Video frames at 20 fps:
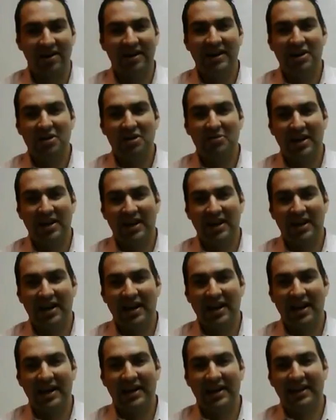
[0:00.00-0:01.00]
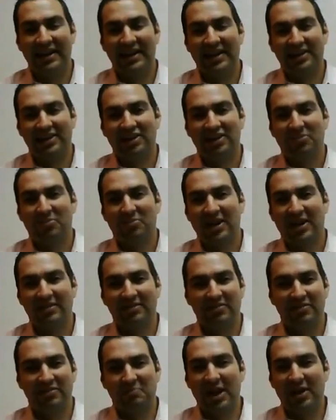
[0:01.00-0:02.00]
But
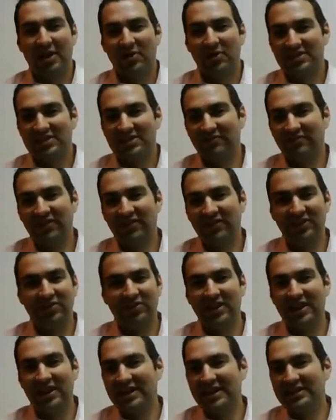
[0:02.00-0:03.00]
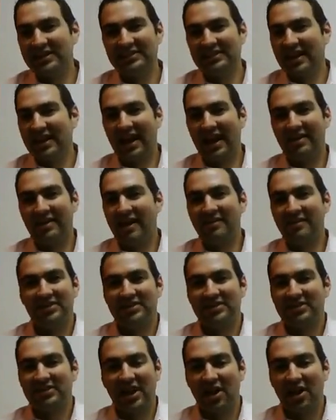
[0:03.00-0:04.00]
my reason for doing it is I've
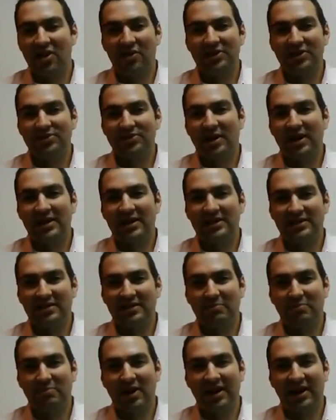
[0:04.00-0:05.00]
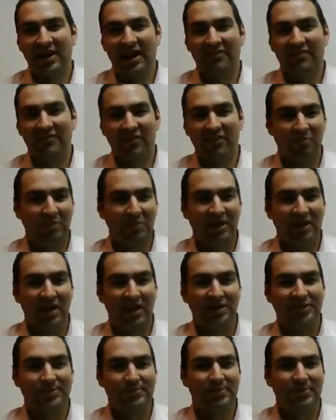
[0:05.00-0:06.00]
just kind of always wanted to break off and be an
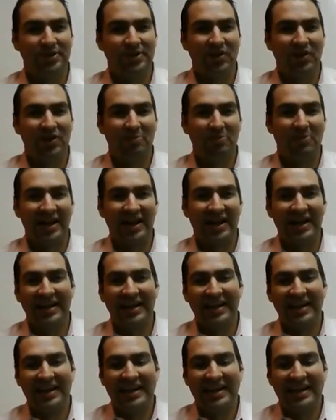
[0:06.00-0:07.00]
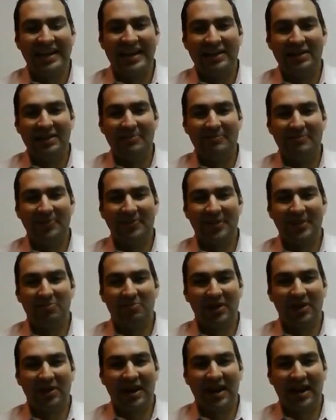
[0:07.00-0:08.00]
entrepreneur. But
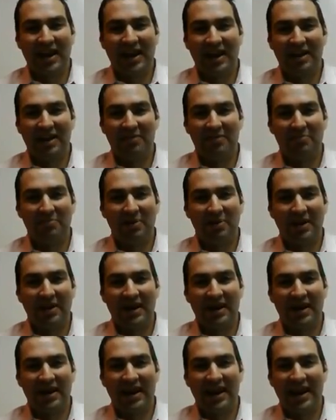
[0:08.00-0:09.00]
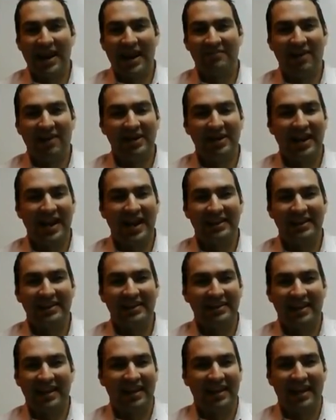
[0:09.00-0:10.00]
I've been
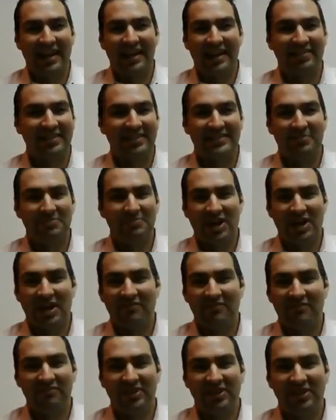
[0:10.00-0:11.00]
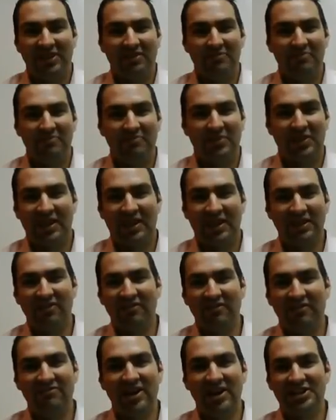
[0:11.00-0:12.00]
at the same job, in different
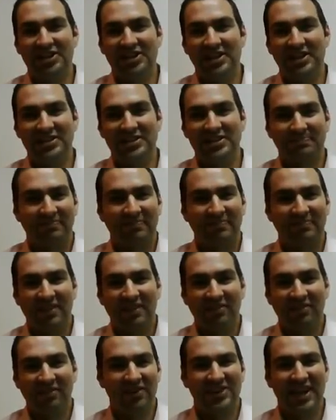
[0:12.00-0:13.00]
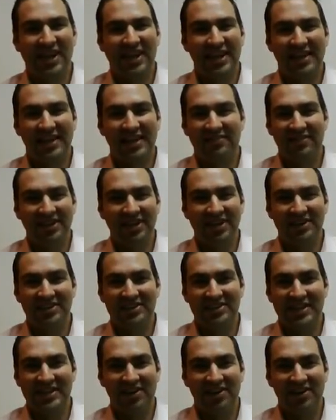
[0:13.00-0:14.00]
functions for 10, 11 years
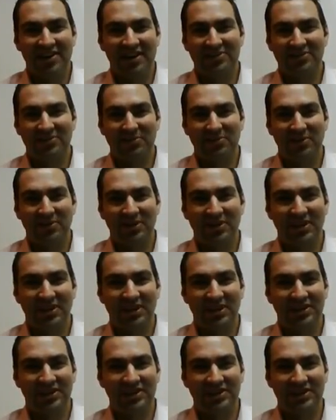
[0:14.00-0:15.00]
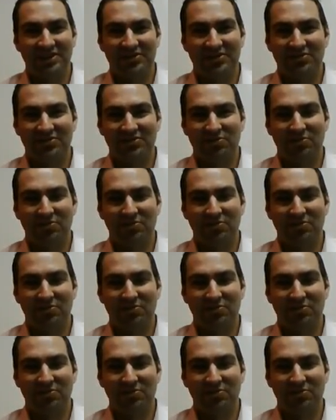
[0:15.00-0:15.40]
now, and I was really just ready